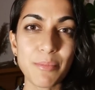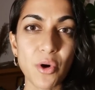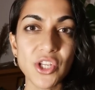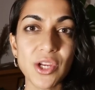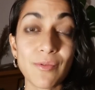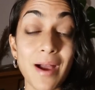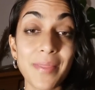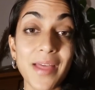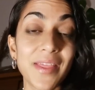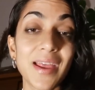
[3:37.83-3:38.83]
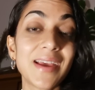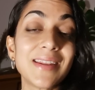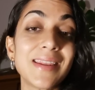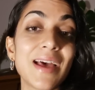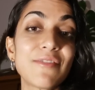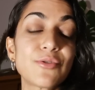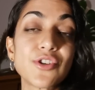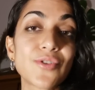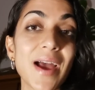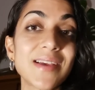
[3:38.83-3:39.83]
body around that I had never
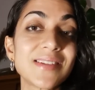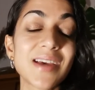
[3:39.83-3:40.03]
addressed,